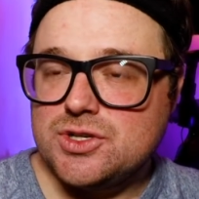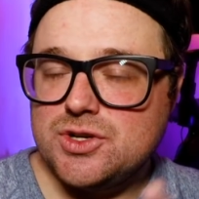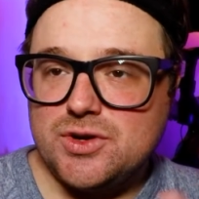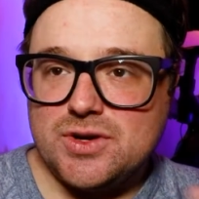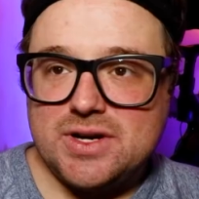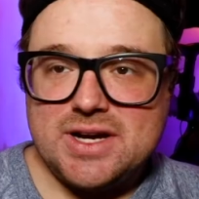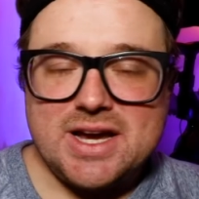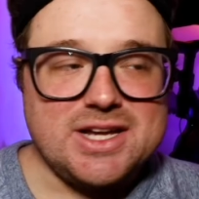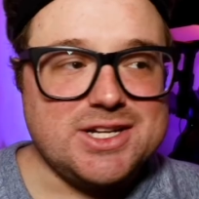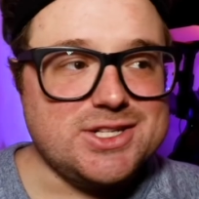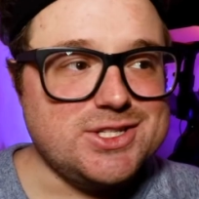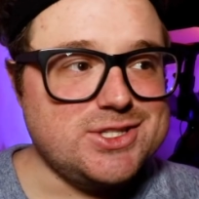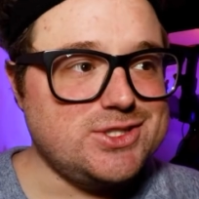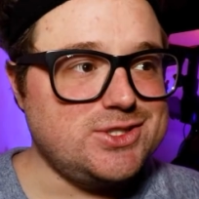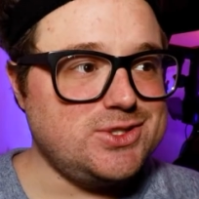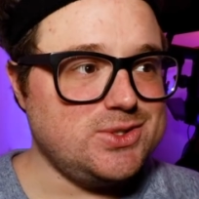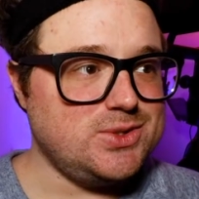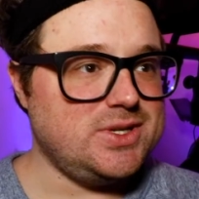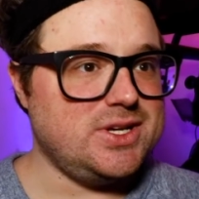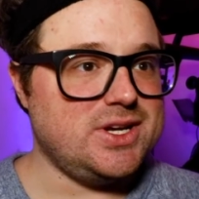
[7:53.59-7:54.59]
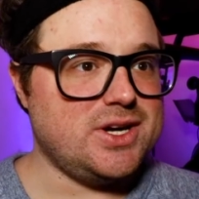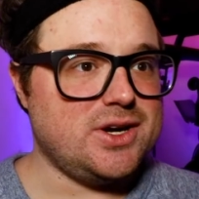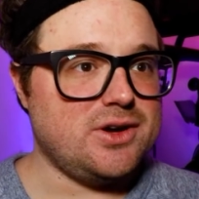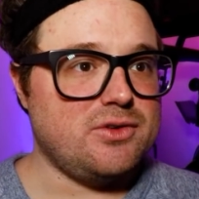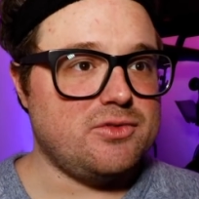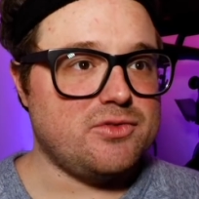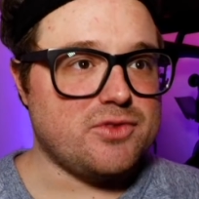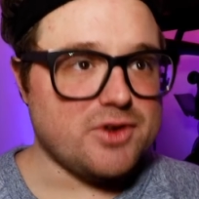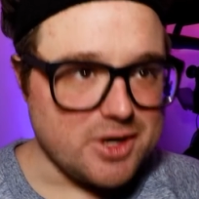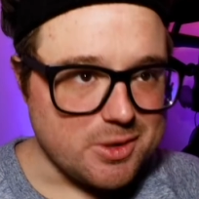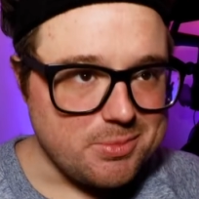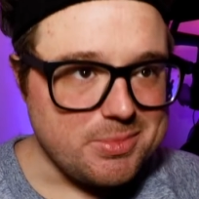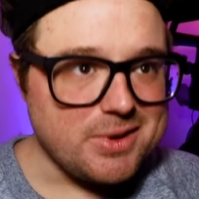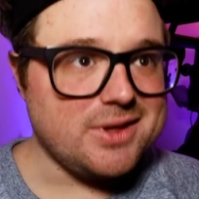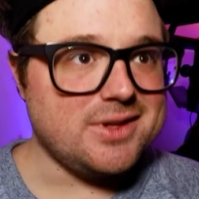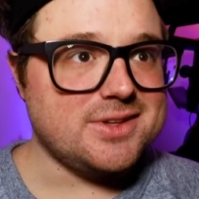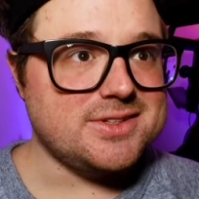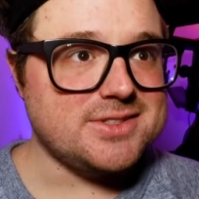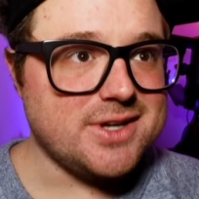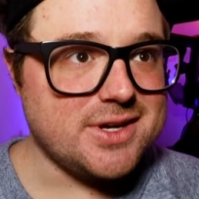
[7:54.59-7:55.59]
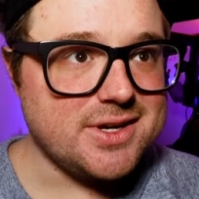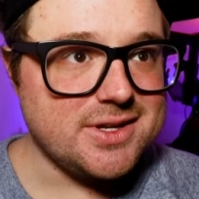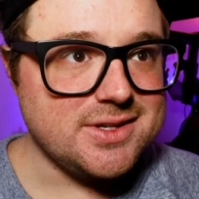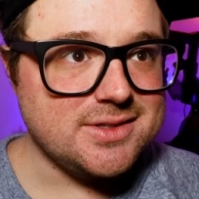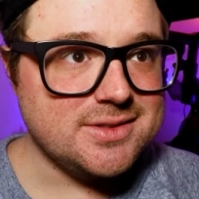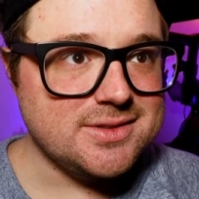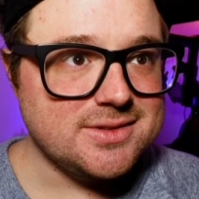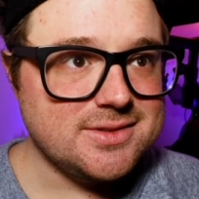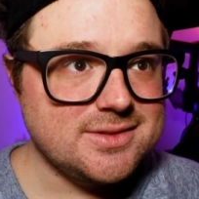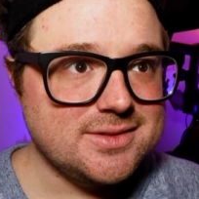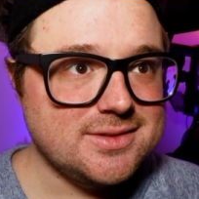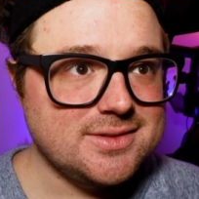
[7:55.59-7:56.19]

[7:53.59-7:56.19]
create a studio for your Peloton.